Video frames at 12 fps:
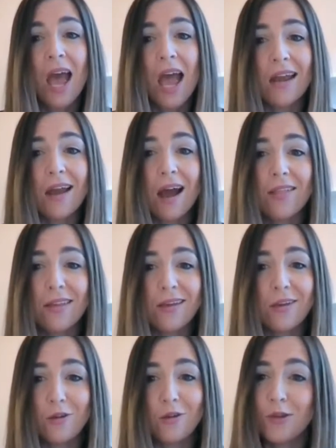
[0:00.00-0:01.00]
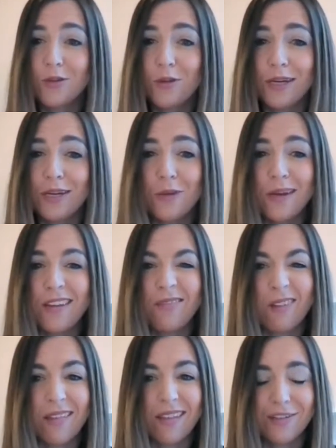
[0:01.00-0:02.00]
And I think, in
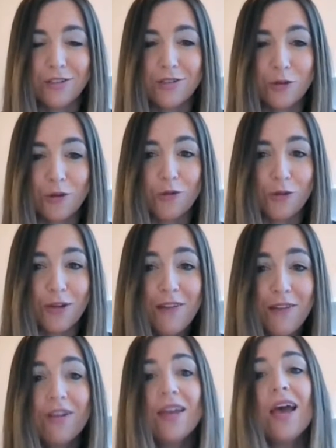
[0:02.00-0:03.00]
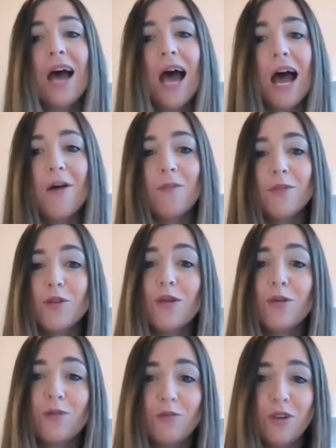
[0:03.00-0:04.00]
2023, that's just not good enough. So
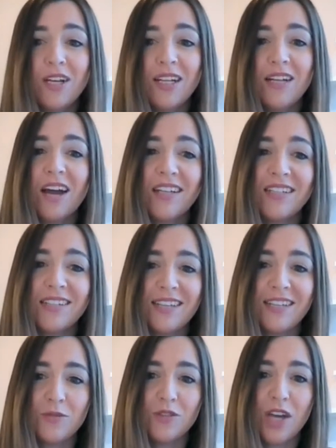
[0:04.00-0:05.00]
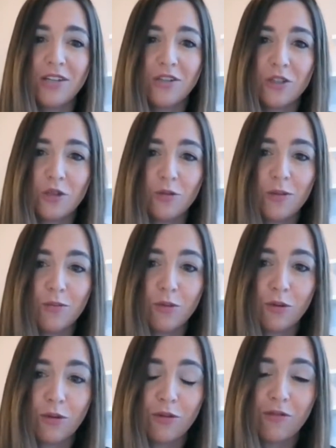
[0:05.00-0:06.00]
we would really like to see some changes to
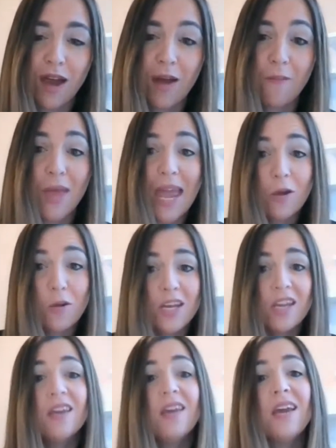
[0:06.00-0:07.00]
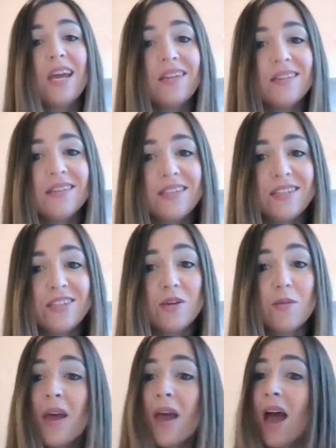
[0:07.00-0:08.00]
improve equity in the
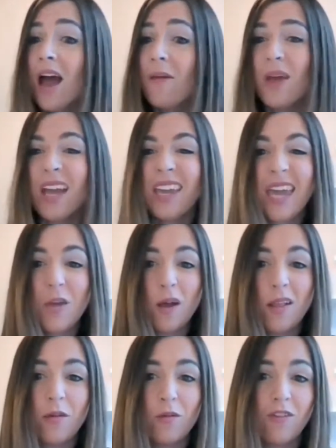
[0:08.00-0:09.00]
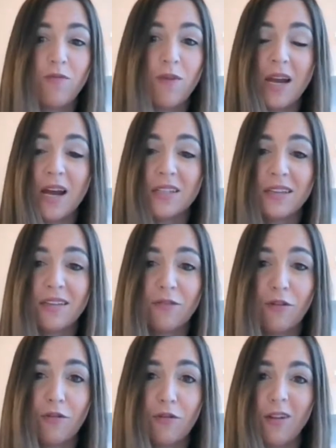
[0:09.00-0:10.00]
system. A key one that we've been asking
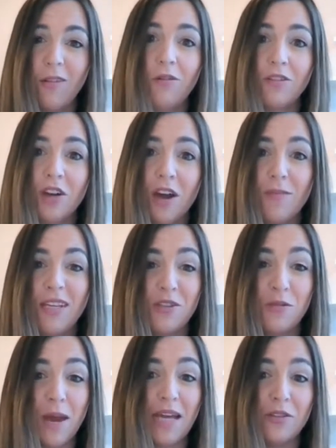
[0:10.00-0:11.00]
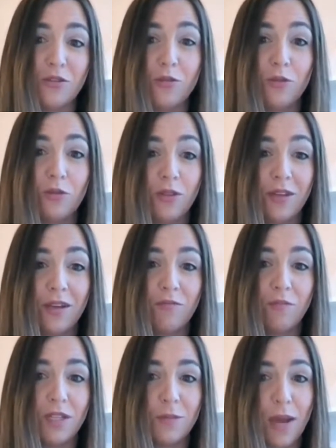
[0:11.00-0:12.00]
for a long time is to pay super on the
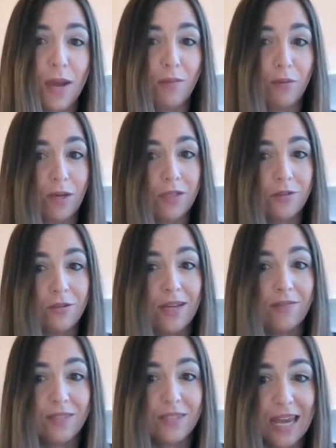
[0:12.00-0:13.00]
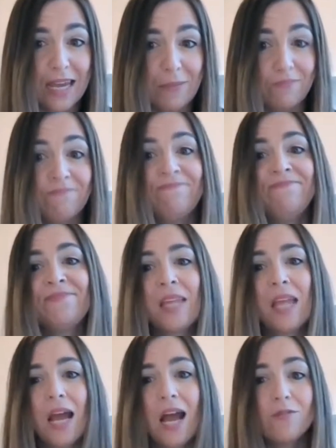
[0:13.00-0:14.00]
government's paid parental leave scheme.
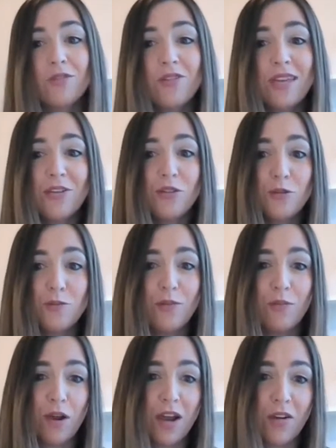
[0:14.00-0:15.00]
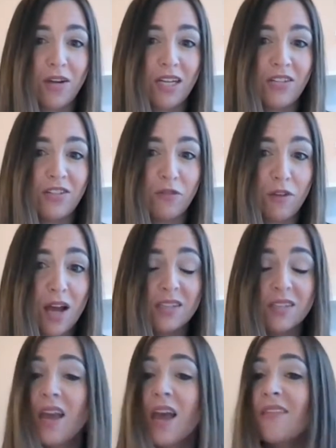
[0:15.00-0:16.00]
So they're 2 big priorities for
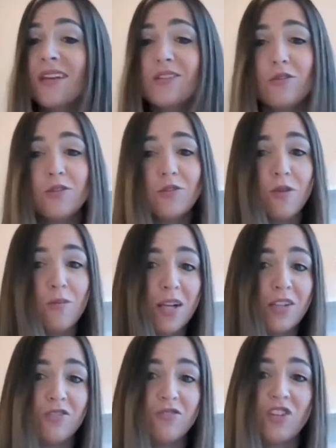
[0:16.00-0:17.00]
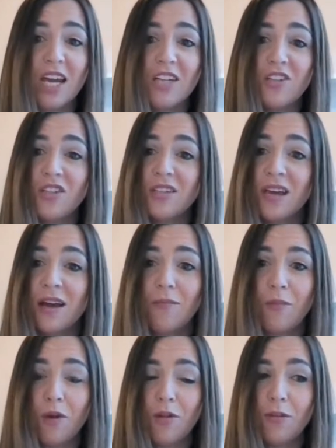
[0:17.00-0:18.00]
us. There's also a bunch of changes
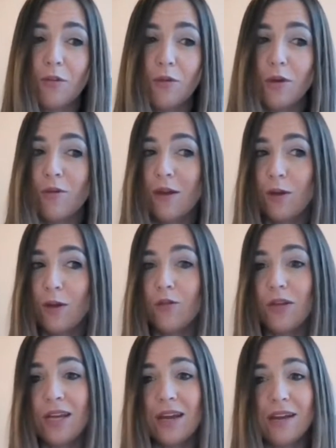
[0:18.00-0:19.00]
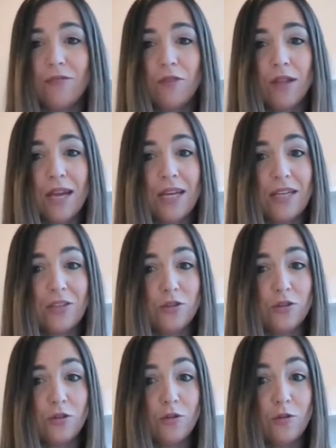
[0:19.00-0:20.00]
on the boil that we're looking at in relating
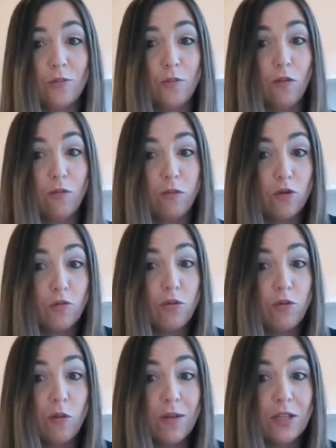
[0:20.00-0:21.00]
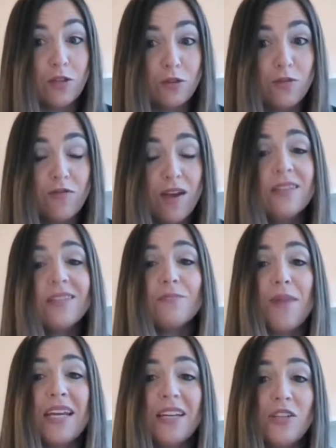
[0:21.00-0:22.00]
to good performing super funds
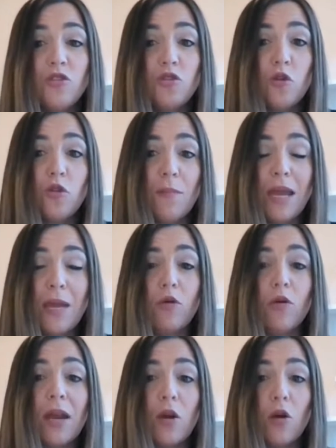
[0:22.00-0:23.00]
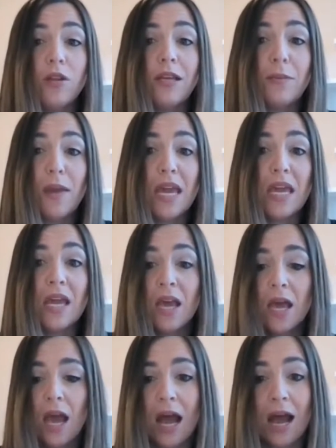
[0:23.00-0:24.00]
and making sure that people can only be
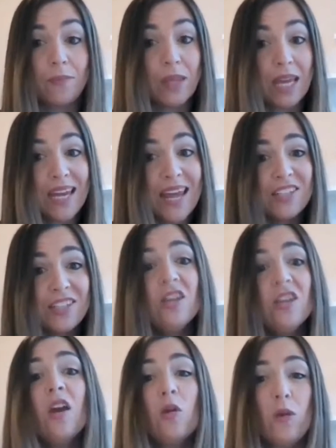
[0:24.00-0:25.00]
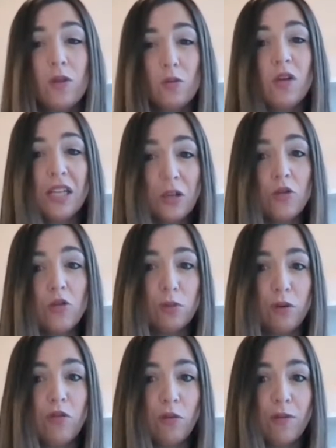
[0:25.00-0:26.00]
connected with really good
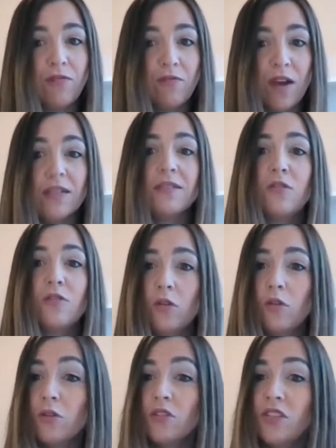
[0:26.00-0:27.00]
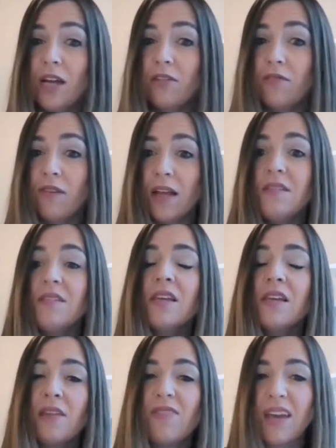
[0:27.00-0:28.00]
performing funds and not those dud funds
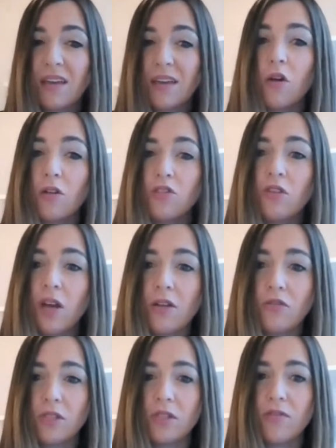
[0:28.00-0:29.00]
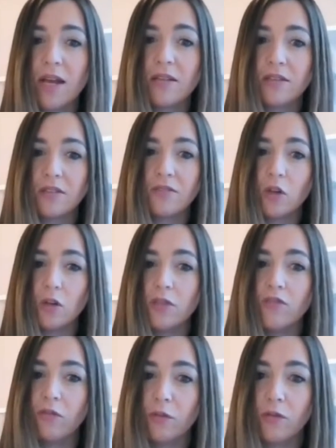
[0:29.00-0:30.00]
that can cost you hundreds of thousands of
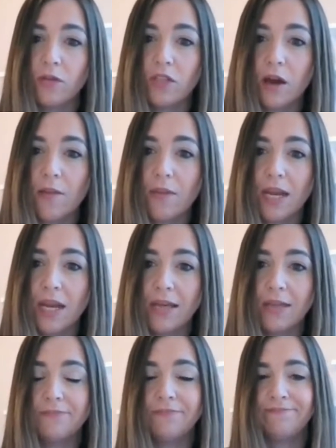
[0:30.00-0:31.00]
dollars from your retirement egg.